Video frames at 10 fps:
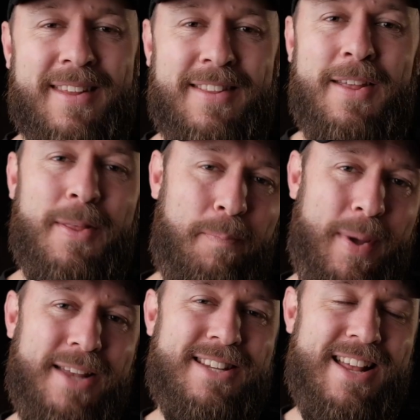Now, the
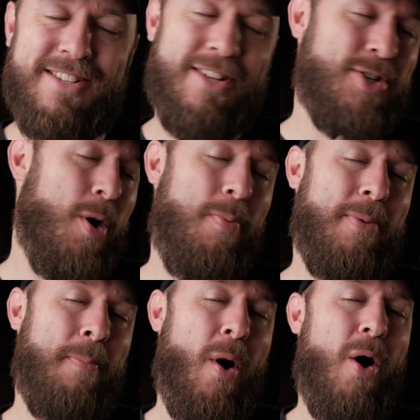best lens, the top of
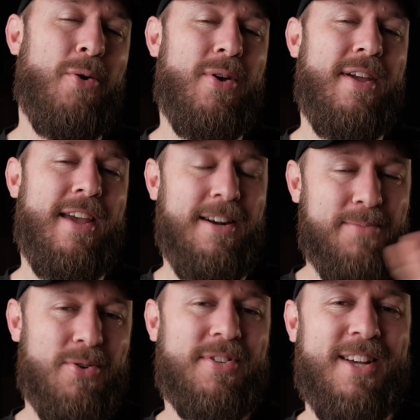the pile you can get, and I'm
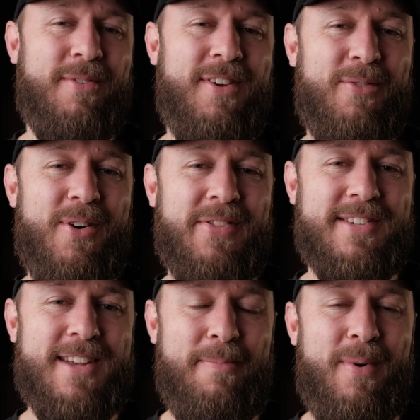sure some of you have worked
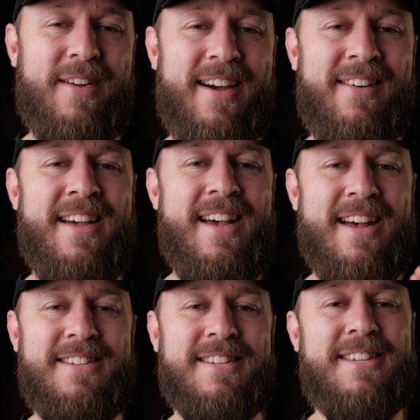this out by now,
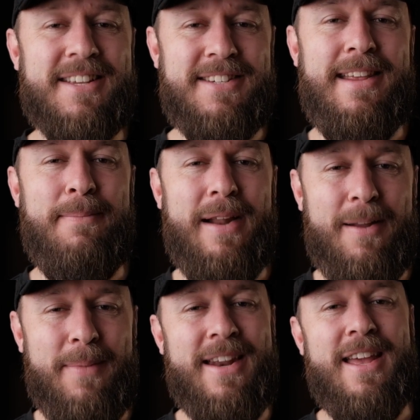is the
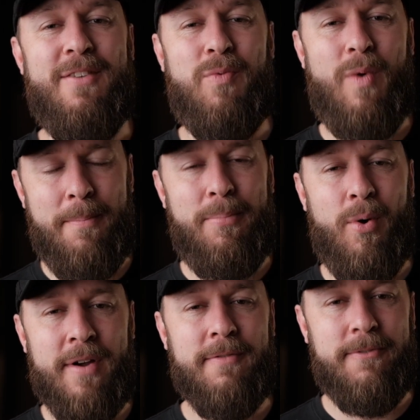16mm
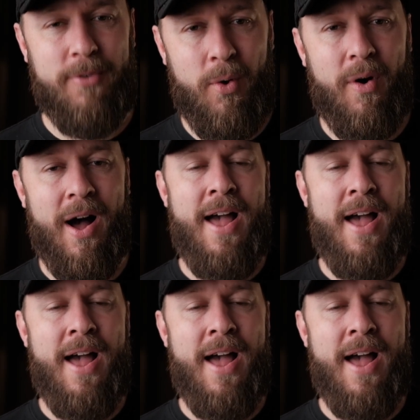f1.4.